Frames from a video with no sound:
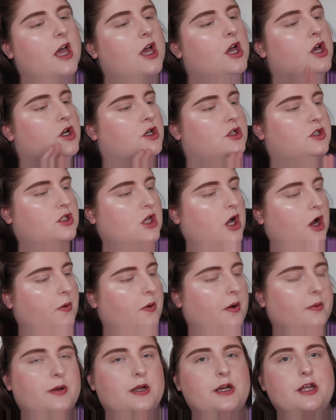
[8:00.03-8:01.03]
So
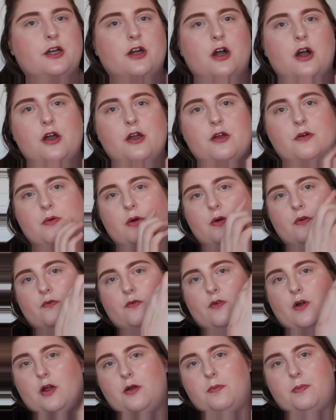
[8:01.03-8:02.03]
I'm going to go
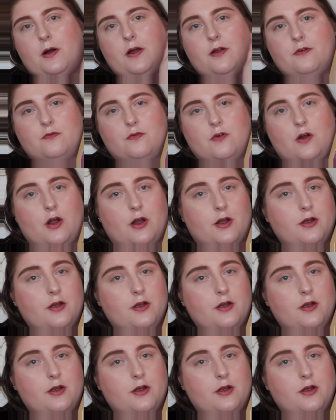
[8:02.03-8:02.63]
row by row.